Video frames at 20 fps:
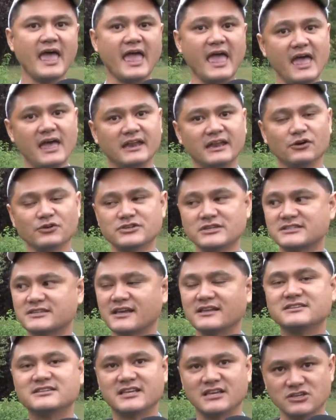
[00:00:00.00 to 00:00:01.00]
And it'll just
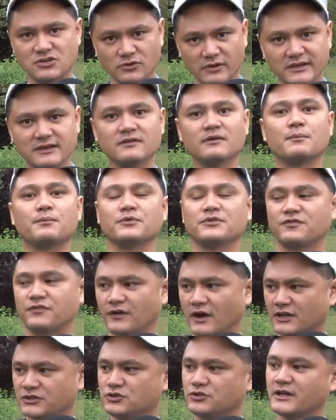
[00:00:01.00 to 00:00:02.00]
continually
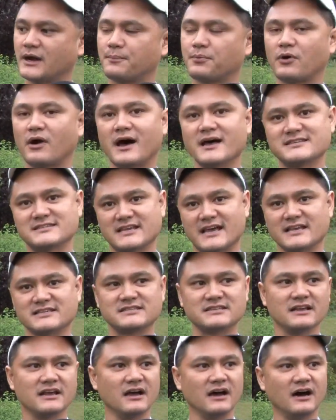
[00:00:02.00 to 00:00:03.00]
uh, do that
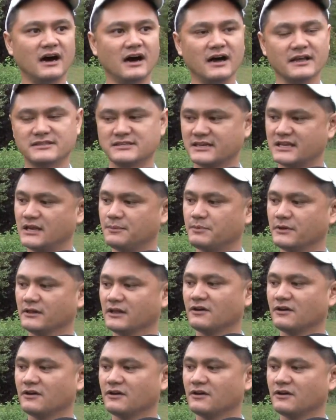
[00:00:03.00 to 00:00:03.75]
process uh, to keep it